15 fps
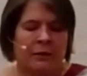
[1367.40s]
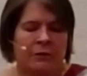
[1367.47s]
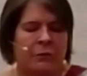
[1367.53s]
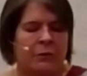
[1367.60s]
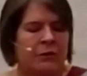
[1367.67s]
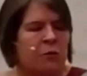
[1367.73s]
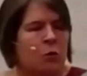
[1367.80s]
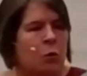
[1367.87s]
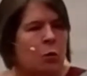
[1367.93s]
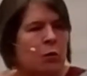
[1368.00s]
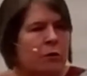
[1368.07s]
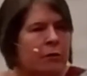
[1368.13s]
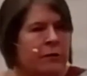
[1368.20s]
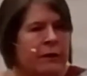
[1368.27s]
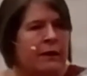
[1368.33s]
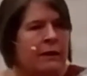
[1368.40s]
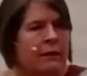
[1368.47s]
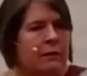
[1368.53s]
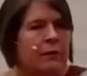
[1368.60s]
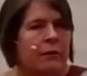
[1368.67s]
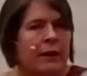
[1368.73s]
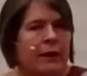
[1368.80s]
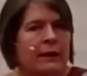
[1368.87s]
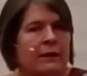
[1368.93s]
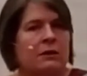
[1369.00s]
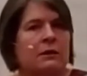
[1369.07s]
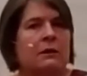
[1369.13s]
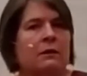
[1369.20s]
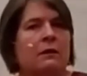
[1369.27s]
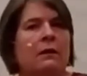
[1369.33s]
So there's ordering in
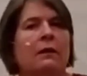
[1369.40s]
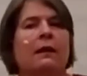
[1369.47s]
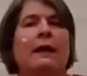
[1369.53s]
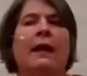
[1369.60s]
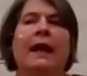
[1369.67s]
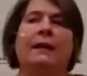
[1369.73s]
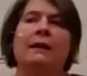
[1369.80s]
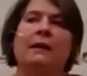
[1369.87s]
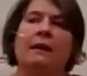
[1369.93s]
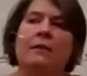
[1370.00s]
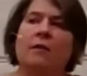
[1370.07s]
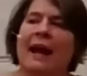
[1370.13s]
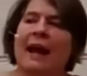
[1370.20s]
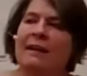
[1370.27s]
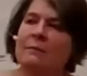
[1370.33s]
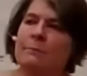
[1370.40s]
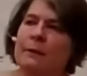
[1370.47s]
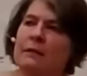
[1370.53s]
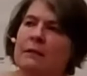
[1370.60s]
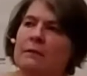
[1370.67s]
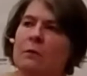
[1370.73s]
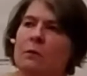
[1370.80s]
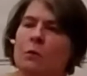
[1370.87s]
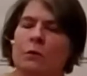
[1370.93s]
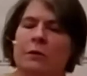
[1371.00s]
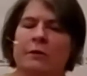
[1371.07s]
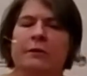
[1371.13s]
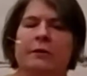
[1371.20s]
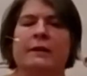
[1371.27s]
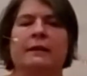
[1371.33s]
creation. And another aspect of the
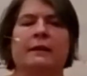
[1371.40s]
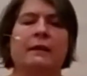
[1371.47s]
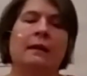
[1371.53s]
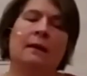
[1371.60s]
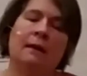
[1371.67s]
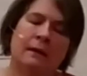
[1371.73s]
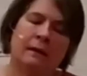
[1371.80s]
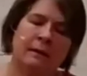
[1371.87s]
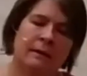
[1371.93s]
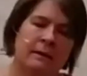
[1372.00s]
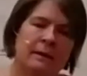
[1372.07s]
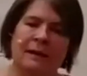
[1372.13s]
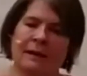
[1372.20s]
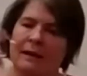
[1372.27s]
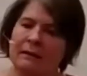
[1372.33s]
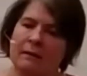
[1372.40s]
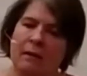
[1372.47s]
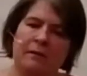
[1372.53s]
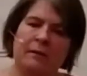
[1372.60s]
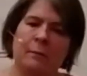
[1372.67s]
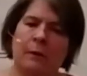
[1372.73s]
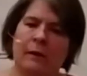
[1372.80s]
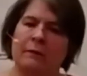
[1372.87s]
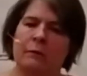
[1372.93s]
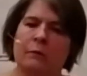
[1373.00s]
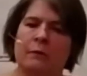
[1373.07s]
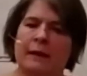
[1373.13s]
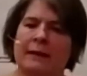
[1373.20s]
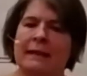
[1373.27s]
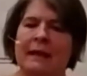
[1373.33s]
ordering that is also part of
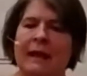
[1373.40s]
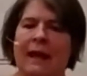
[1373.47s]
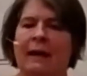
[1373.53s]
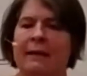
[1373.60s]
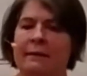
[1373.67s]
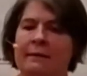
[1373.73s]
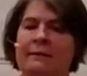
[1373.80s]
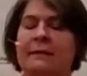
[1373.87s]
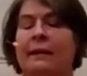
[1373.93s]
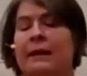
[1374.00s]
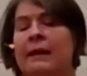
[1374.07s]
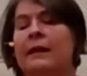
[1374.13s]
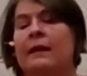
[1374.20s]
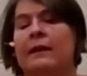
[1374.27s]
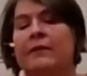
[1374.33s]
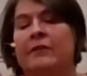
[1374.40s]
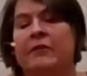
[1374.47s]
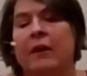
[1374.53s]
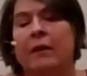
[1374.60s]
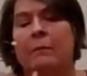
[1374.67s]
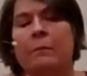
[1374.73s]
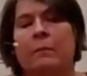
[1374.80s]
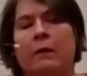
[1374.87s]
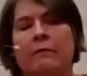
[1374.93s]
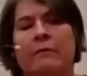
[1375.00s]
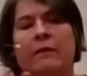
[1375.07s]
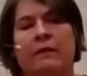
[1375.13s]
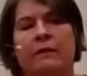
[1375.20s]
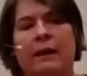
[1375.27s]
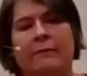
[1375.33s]
reflecting God is some of
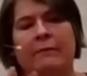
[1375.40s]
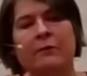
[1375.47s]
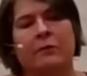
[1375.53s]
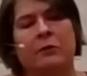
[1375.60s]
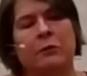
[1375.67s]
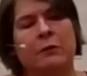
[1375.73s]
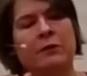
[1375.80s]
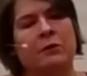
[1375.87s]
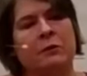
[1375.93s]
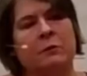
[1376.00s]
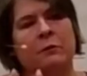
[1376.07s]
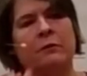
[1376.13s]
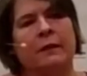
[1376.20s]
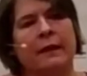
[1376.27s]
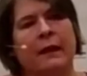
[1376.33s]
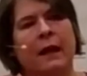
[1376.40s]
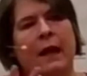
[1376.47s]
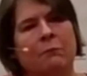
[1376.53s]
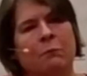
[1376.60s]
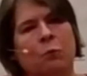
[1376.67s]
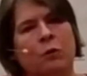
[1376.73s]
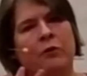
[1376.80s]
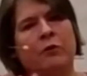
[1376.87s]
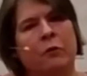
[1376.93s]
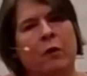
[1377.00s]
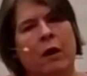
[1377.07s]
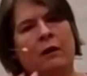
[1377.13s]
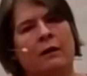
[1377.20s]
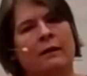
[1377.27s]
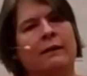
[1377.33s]
the diverse creatures reflect God more
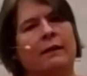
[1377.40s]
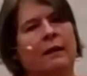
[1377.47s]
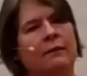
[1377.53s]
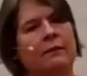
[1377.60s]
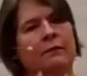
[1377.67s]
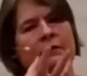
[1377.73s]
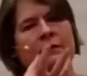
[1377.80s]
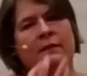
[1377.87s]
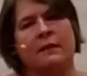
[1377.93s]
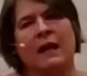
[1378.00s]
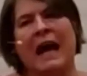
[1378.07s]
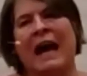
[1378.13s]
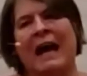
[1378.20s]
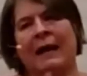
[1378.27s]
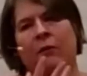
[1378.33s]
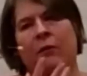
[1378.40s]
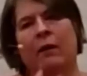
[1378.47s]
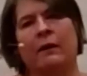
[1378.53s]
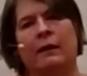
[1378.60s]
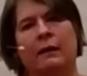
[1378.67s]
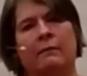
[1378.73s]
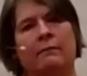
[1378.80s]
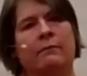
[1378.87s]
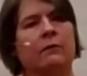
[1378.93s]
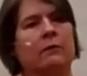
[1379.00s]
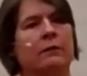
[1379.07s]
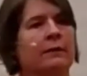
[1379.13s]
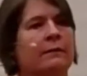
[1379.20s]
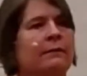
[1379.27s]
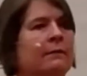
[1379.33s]
strongly than others. There's a hierarchy of
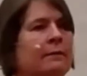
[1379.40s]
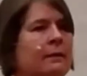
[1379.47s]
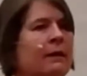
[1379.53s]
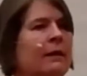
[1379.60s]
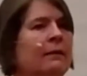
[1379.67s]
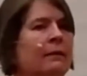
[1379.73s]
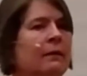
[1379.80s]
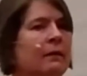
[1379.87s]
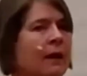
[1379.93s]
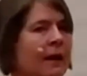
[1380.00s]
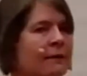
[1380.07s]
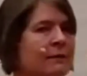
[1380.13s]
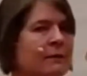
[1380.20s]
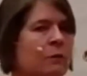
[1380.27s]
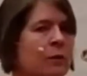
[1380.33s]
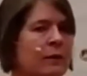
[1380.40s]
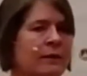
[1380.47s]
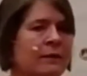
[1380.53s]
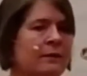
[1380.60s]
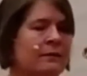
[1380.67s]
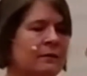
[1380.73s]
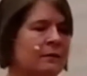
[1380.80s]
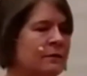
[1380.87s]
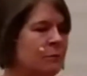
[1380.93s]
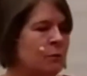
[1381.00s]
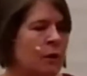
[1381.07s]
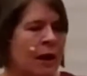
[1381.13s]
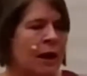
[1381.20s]
foods. The classic one is just